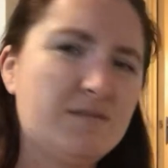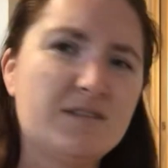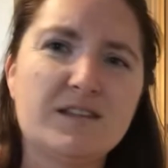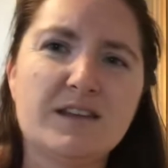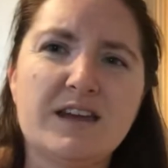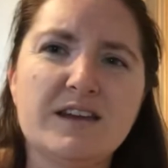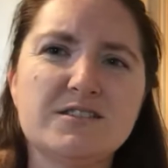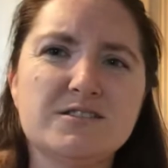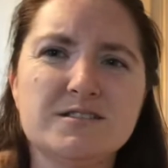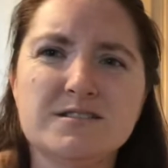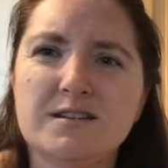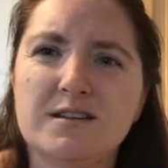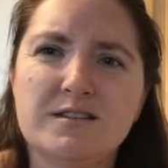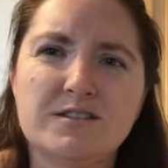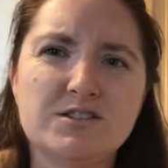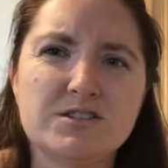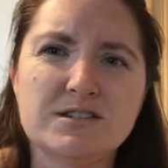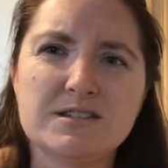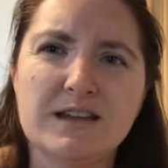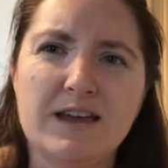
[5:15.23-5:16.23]
yeah,
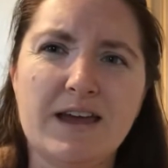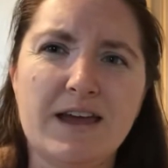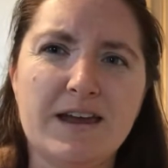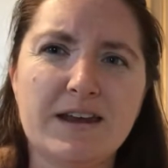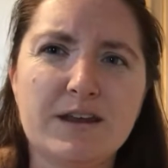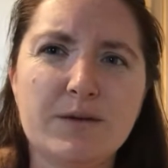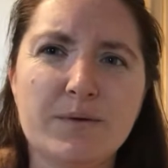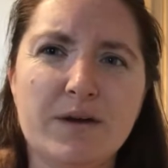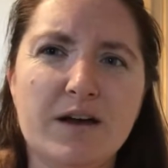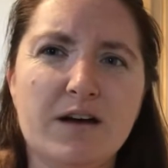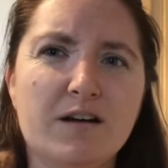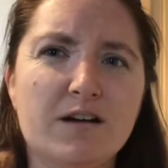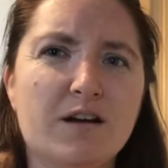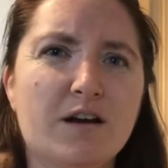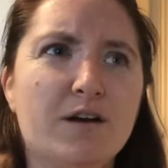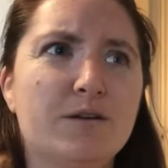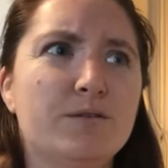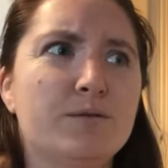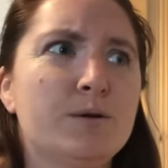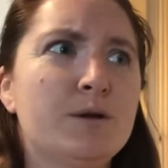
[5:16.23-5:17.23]
just anywhere I
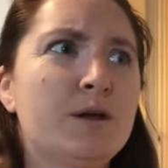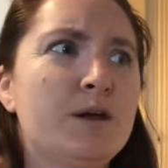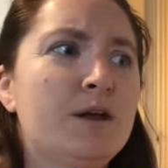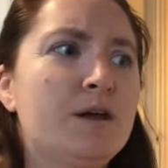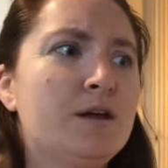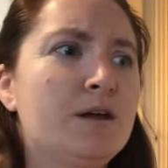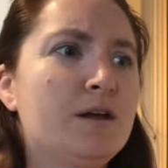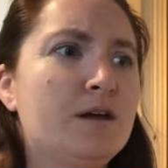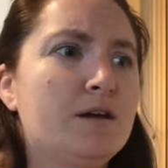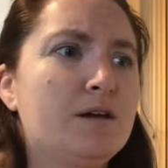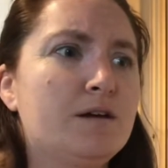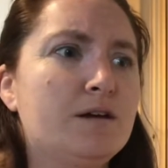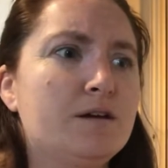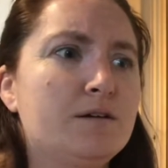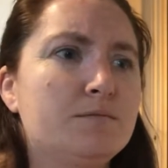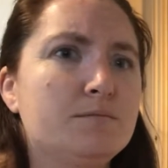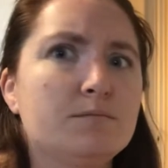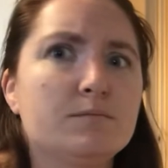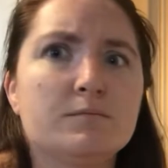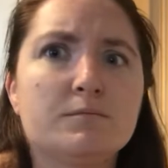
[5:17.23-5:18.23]
go.
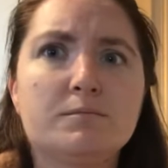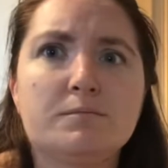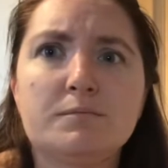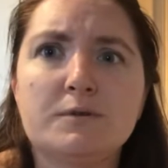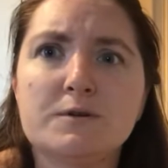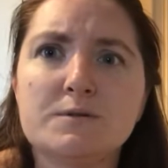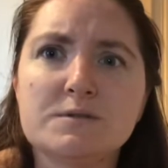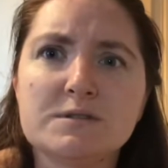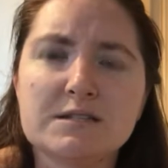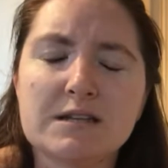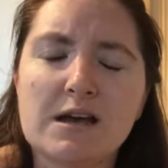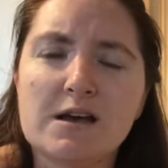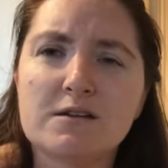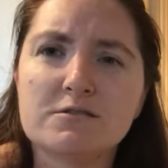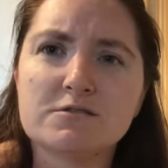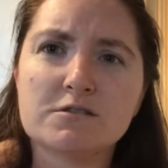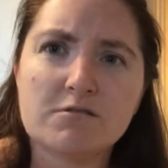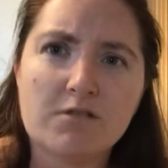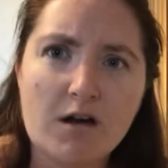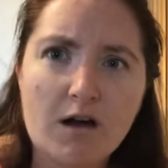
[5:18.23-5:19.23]
Boot
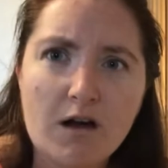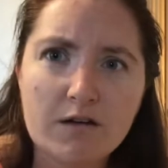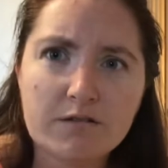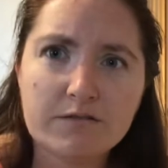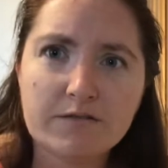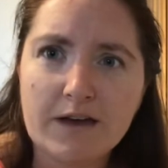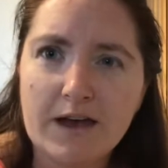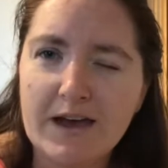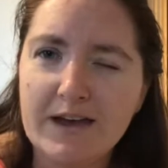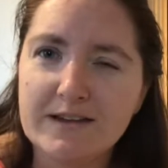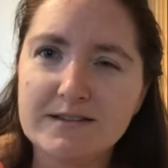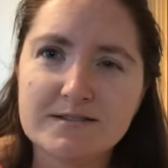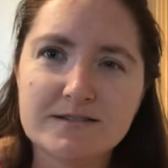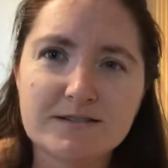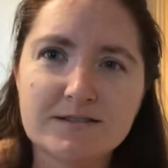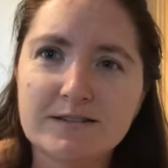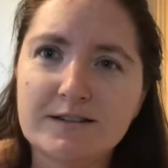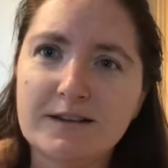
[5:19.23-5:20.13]
sales, craft fairs,